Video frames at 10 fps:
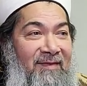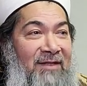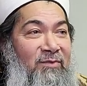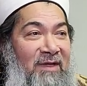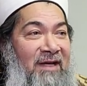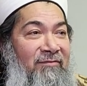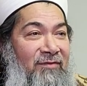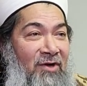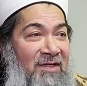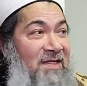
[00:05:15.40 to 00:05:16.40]
that we have
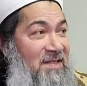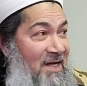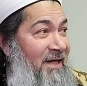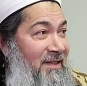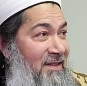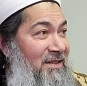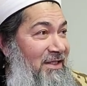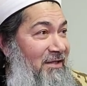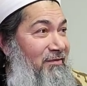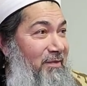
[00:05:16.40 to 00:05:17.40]
not assigned this
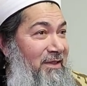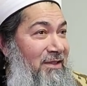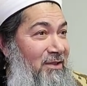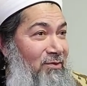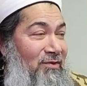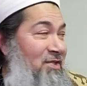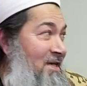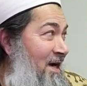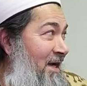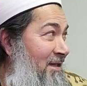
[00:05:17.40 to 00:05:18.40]
day of meeting. You
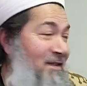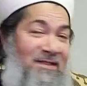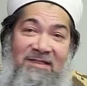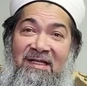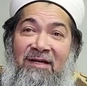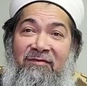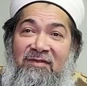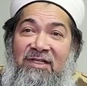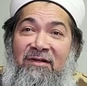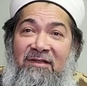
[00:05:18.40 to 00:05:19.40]
denied this day
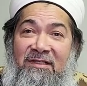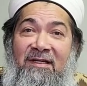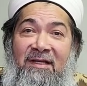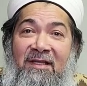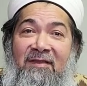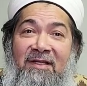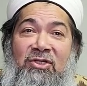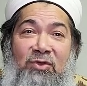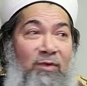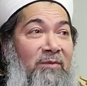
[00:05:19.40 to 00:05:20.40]
of
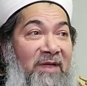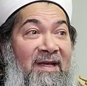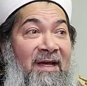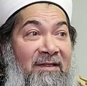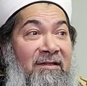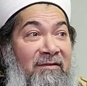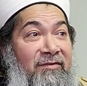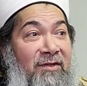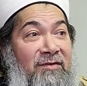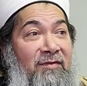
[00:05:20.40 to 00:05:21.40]
that you will be gathered in
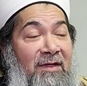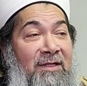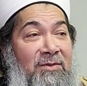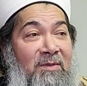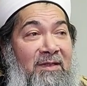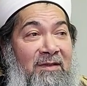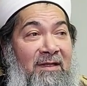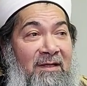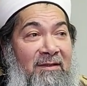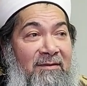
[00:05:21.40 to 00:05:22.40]
front of Allah subhanahu wa
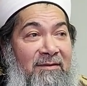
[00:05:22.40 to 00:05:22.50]
ta'ala.